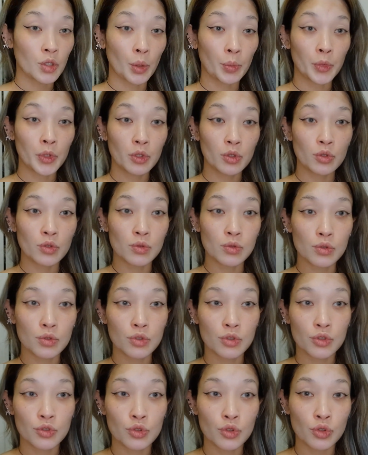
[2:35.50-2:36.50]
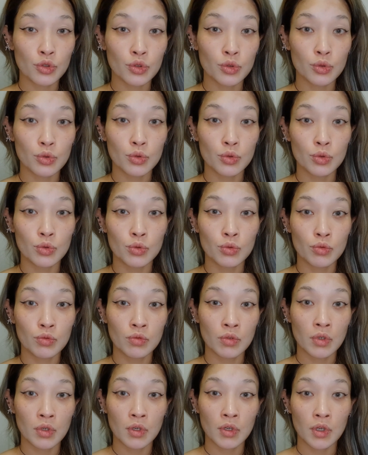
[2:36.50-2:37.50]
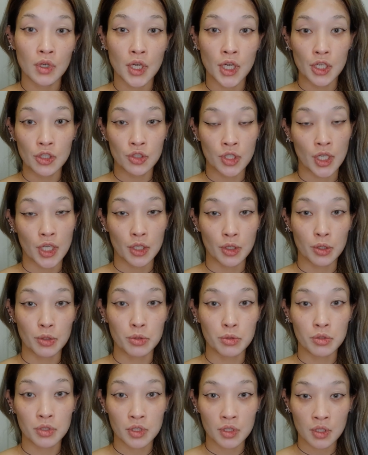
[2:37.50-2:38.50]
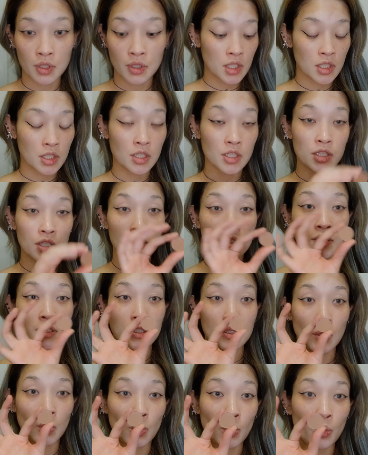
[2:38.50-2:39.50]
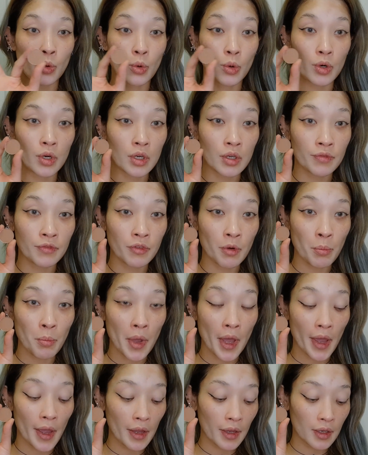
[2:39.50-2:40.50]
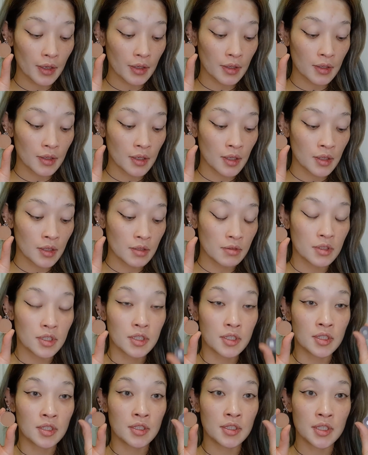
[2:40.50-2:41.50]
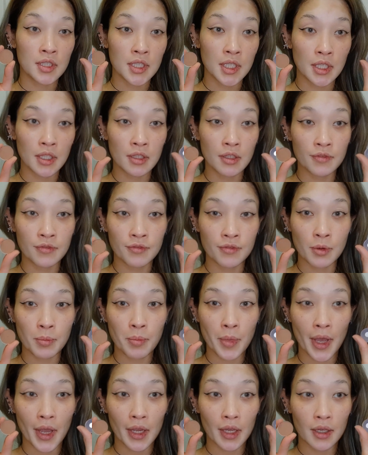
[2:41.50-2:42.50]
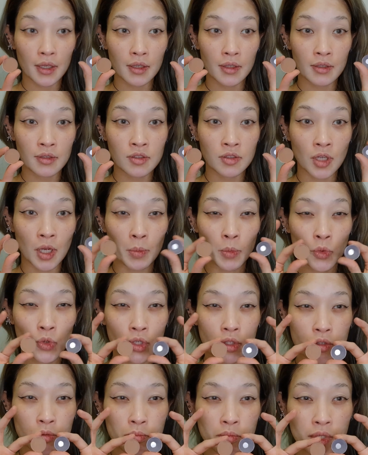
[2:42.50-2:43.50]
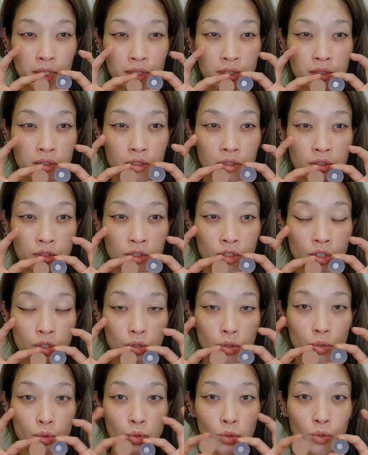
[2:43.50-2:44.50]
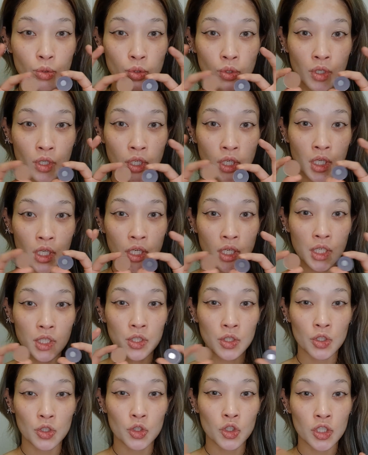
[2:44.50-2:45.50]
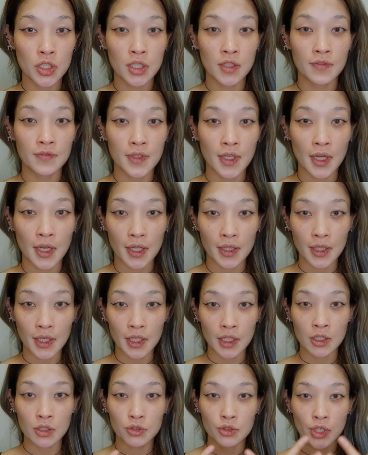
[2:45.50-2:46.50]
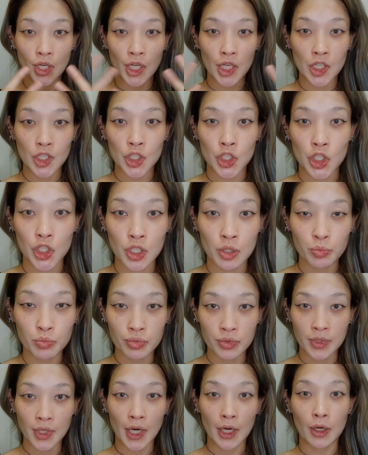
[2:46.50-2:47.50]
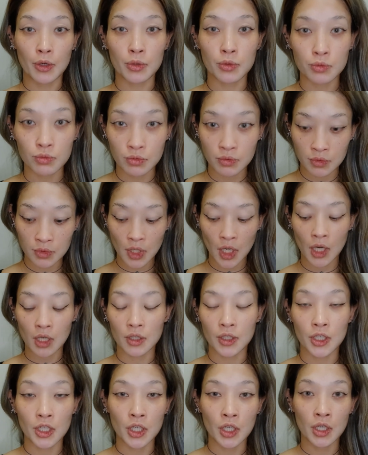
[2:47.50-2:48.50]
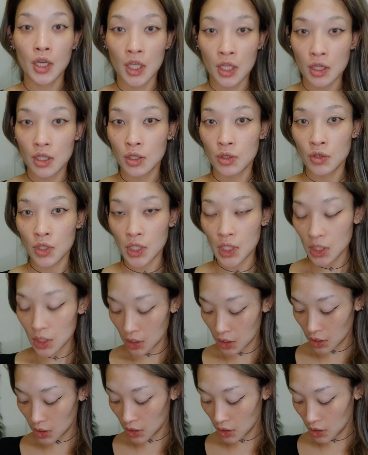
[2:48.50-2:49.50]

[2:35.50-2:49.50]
I'm gonna use two eyeshadows. This is Cork from MAC and this is Sin from MAC. So I'm going to mix this two and achieve that like grayish brown color in the crease.